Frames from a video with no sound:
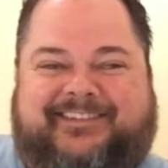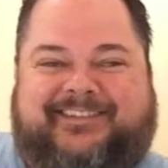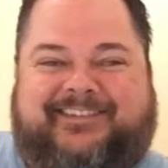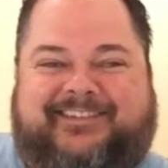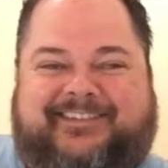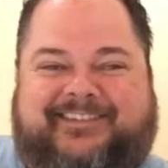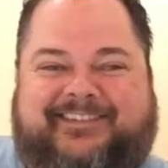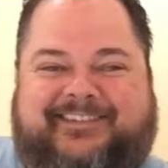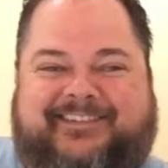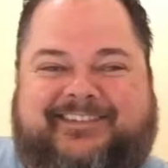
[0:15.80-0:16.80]

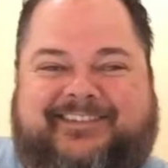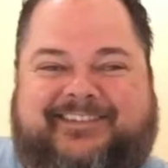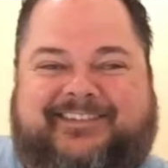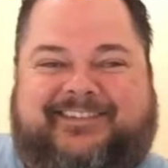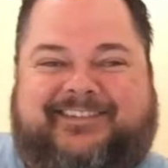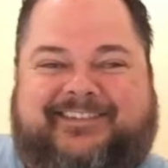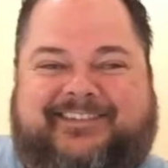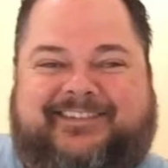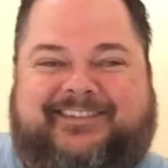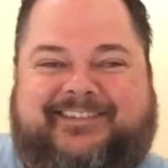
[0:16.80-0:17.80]

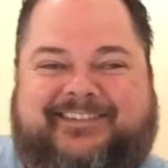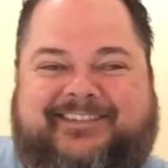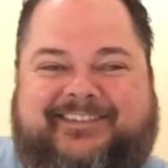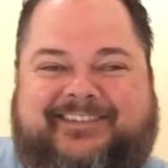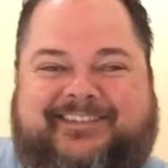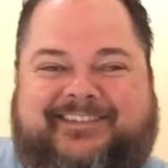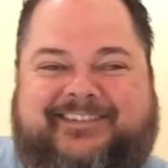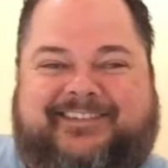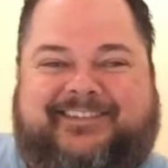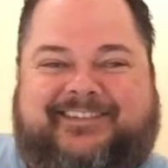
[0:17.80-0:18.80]

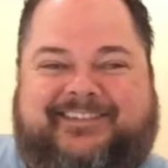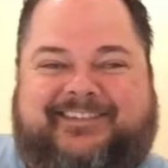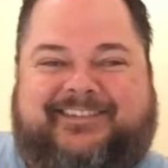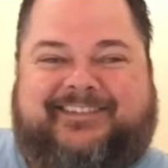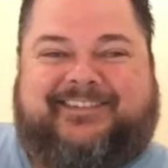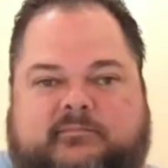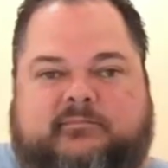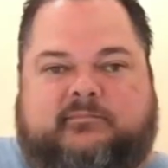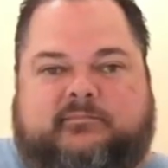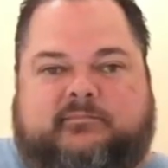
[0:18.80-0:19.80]

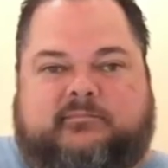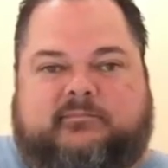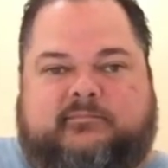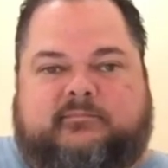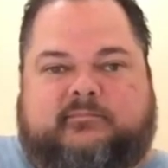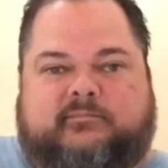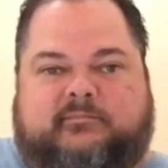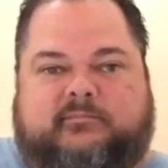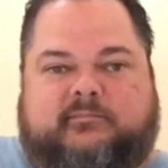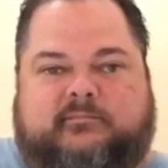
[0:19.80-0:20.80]

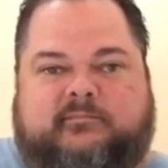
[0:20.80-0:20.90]
No words are spoken by the person on screen.